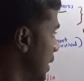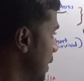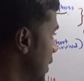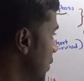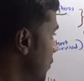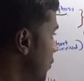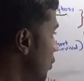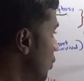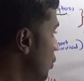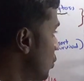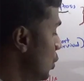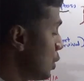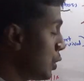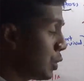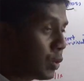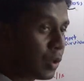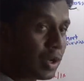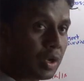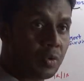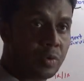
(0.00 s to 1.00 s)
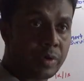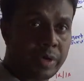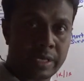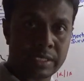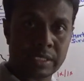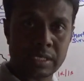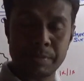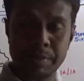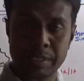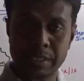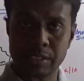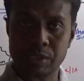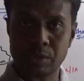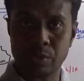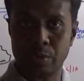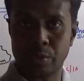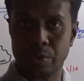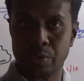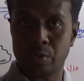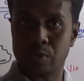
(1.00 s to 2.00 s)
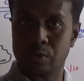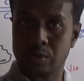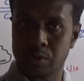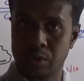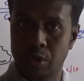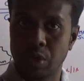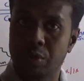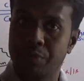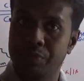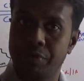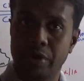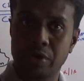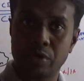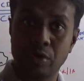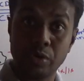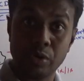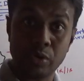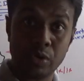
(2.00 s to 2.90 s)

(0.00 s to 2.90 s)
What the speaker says: if you are going to give dexamethasone or if you are going